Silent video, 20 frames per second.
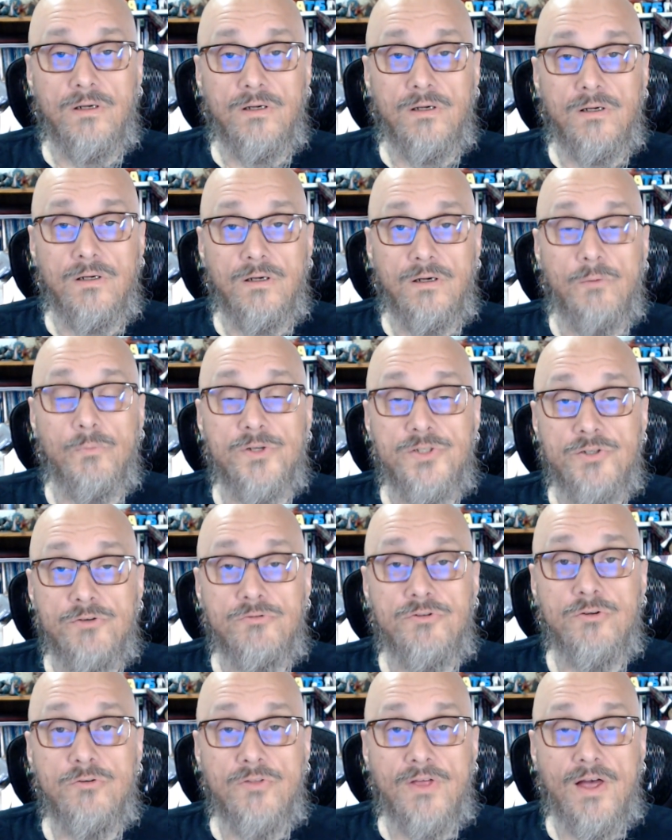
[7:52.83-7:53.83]
And would you
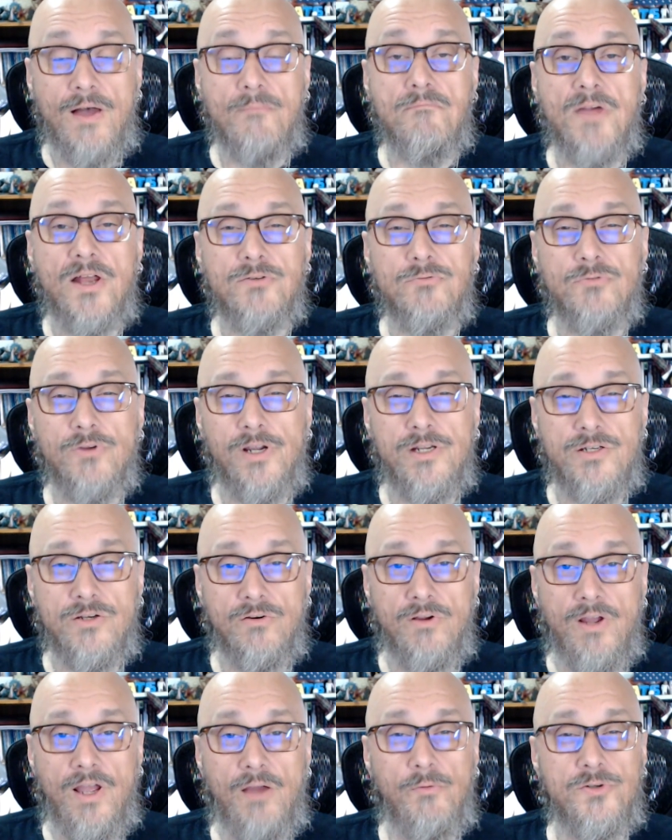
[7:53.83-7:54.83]
do that metric in your
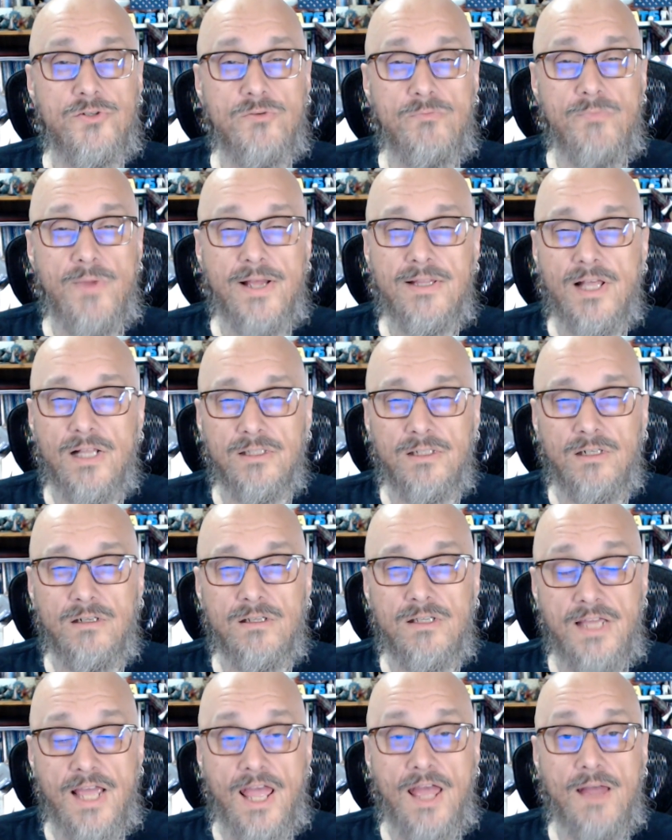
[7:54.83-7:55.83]
head? Would you make that little
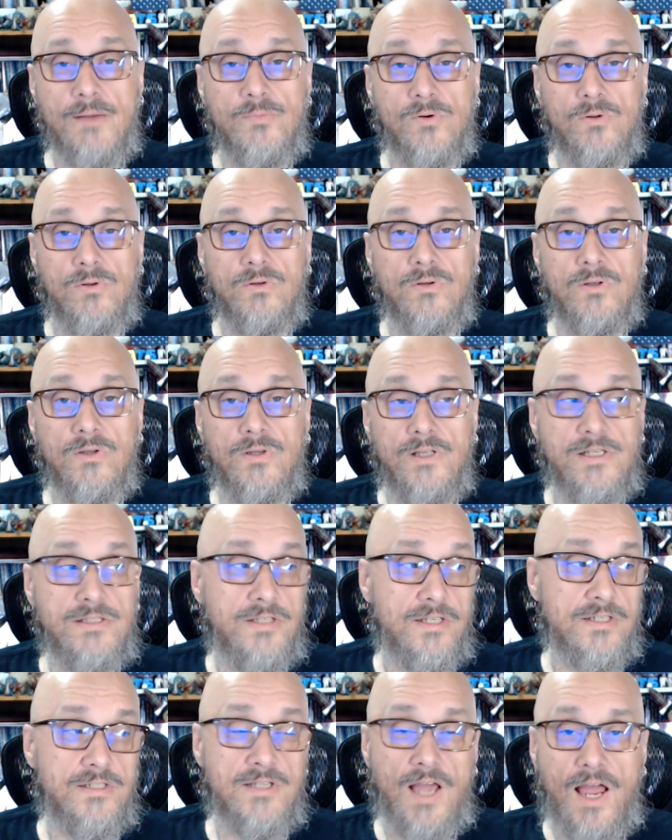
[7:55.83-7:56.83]
gamble? Is
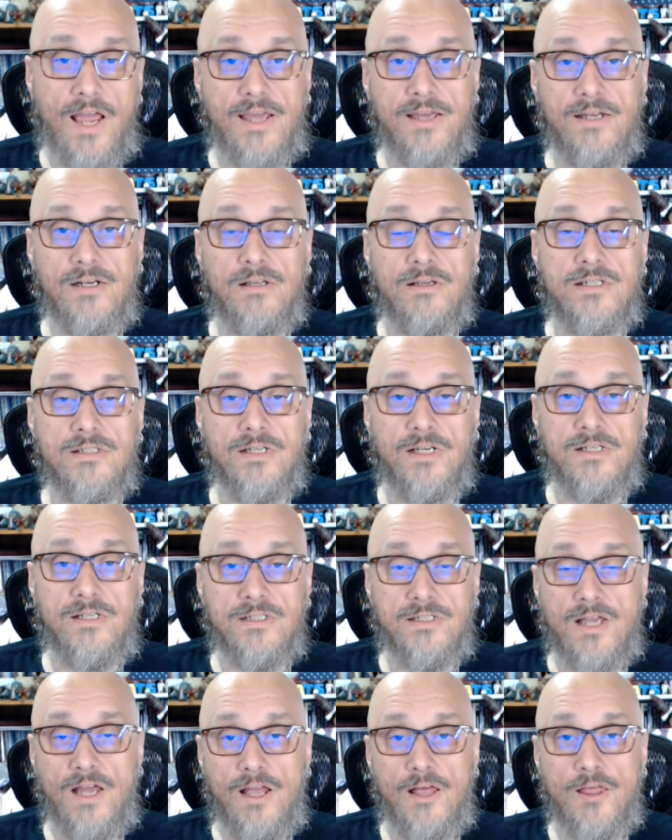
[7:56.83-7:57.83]
this guy gonna, is, is this
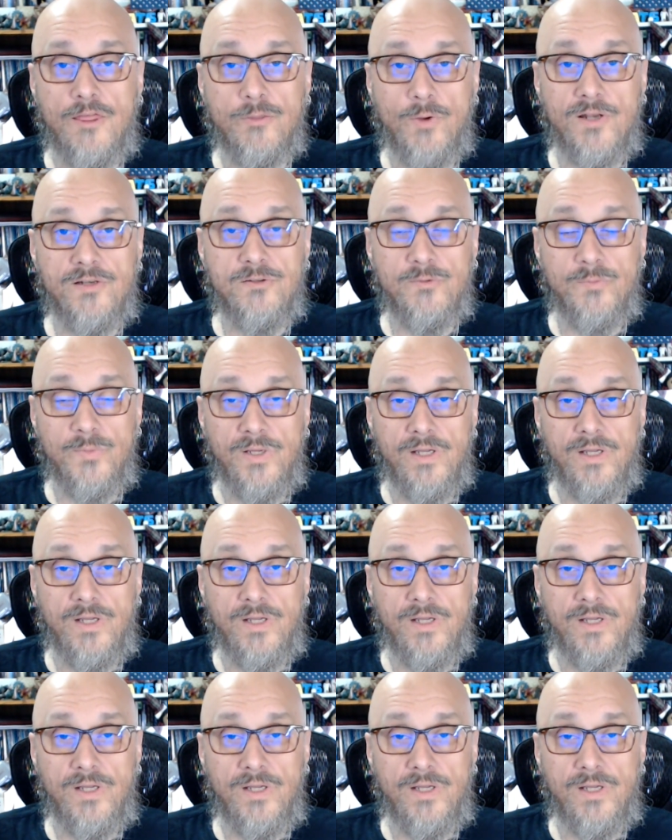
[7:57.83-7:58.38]
guy a threat to me?